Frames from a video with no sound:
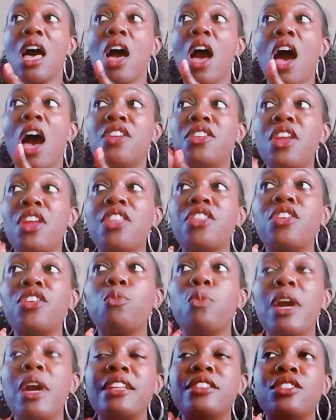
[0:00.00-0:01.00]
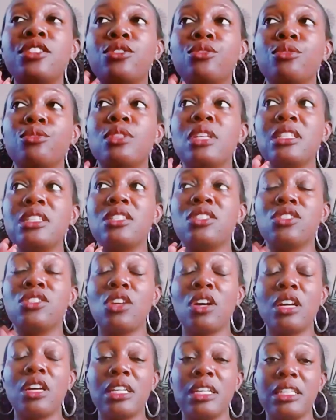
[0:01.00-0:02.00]
Another way to get
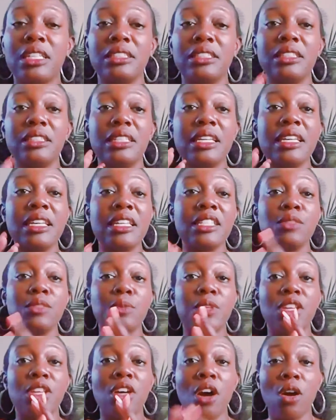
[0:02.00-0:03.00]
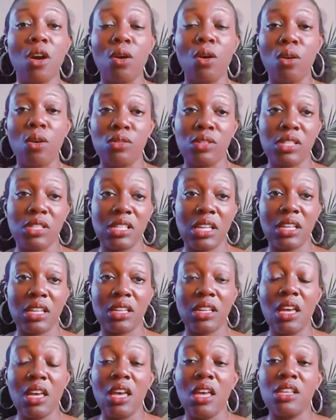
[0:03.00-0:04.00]
started is with co hosting.
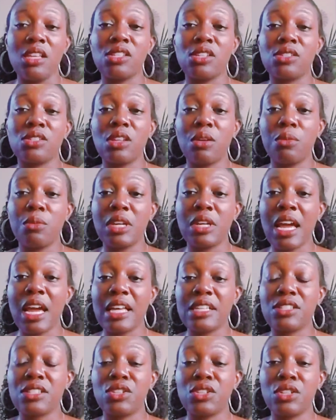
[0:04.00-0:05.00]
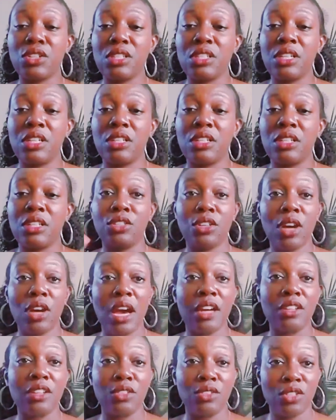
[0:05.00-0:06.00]
So, someone asked earlier, you know, how
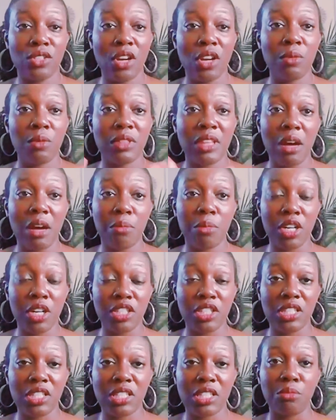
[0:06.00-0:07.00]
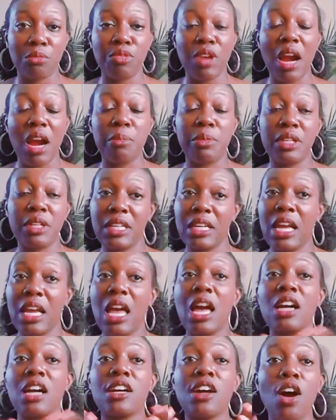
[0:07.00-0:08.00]
do you start without purchasing property?
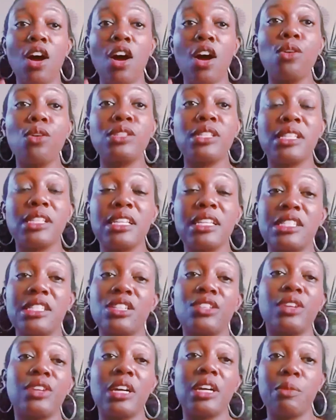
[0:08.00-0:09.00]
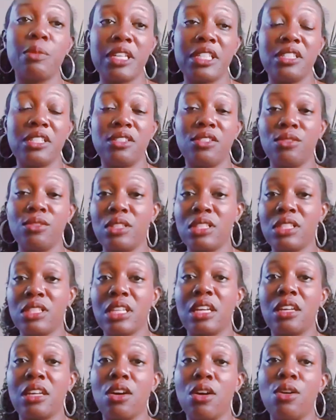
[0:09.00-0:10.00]
Co hosting is a great way to do this.
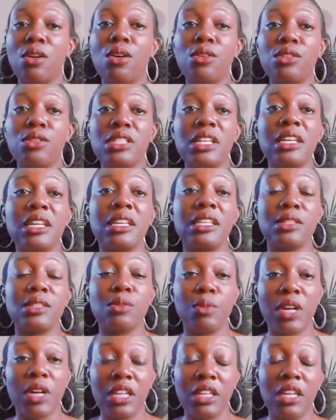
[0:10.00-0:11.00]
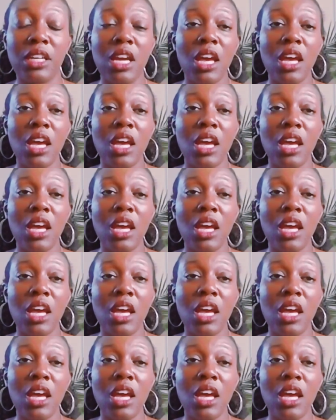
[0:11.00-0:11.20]
And co hosting is when